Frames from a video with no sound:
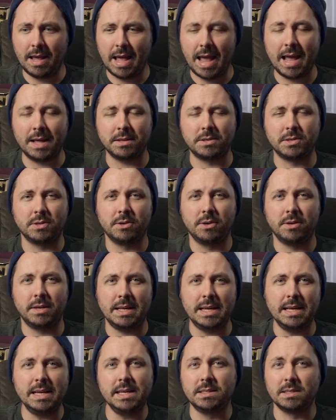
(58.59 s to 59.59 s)

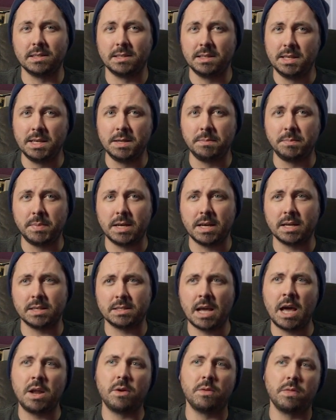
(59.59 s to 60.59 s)
answered easily
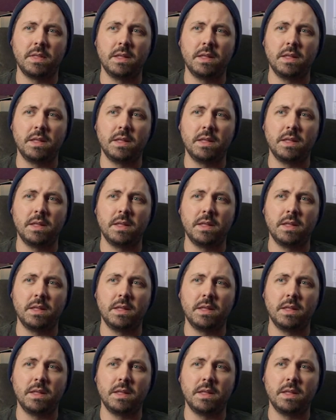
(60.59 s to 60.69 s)
because I